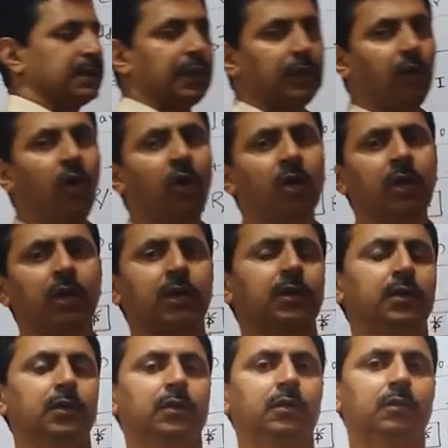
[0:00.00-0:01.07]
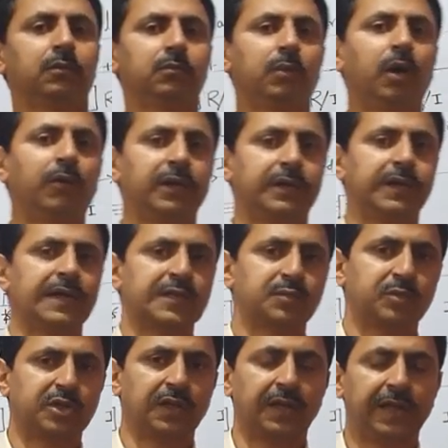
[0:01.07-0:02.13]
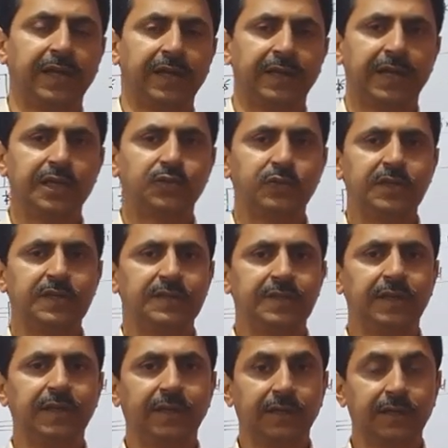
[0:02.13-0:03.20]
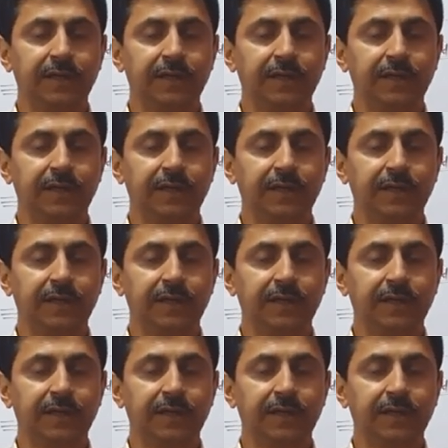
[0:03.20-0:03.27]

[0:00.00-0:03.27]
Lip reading: long power transmission line, HVDC link.